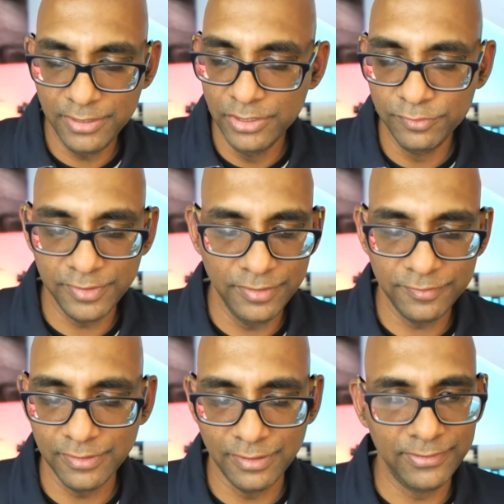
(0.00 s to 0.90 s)
using
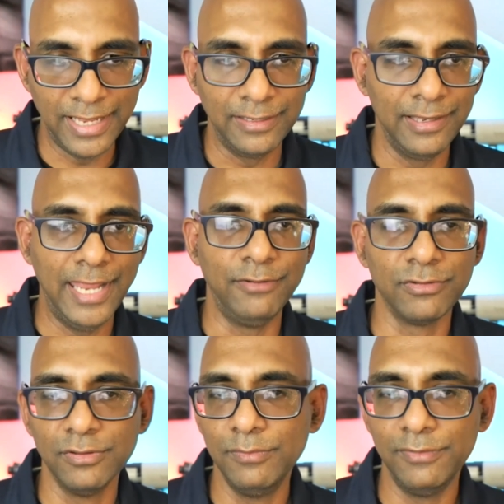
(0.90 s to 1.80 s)
stuff like
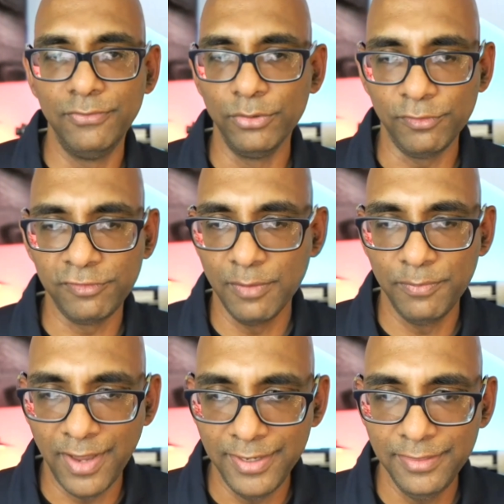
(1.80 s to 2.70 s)
Lightroom or Photoshop
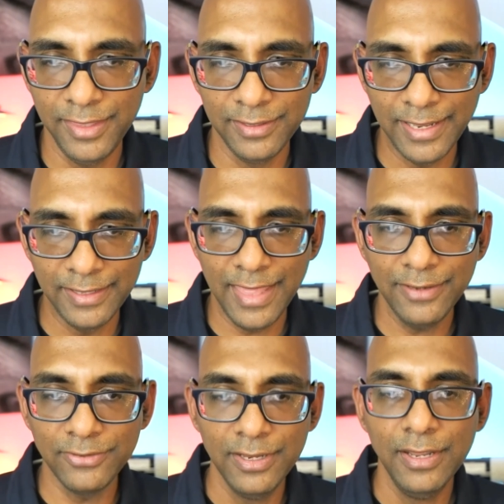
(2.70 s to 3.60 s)
or anything like
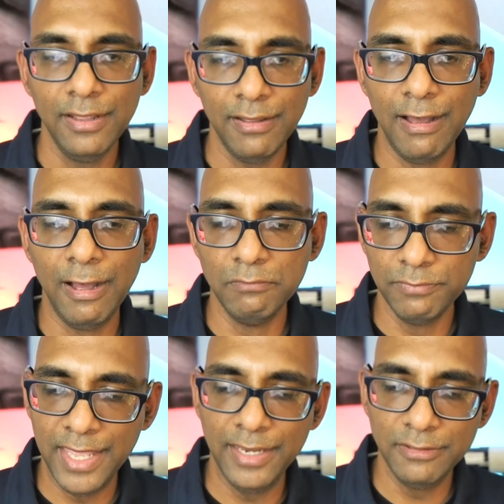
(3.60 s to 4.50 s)
that, um,
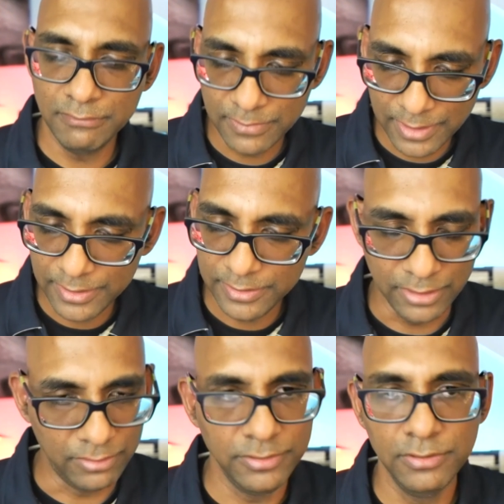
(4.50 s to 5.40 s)
then you
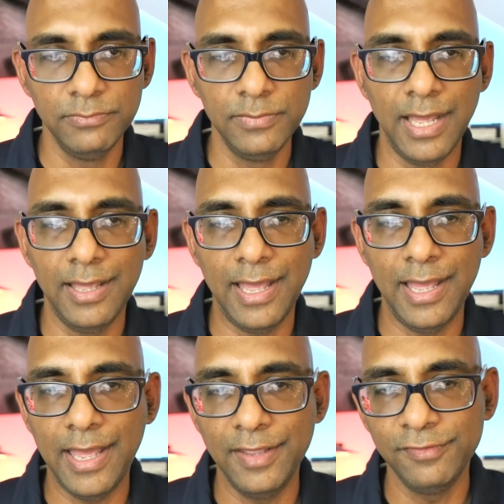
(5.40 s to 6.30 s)
know you
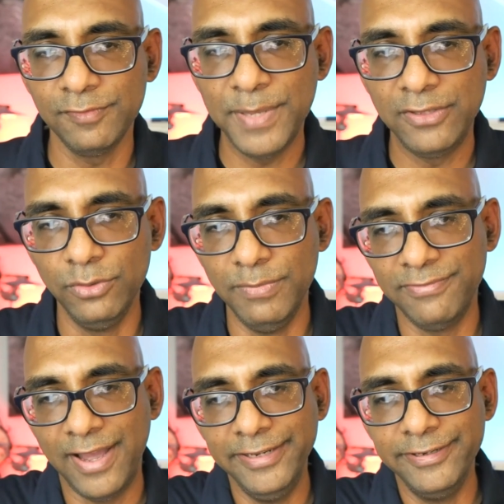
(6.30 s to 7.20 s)
I, I suspect you'd be
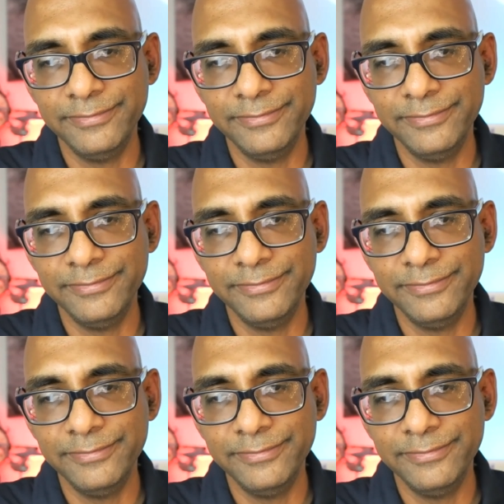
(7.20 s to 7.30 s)
fine.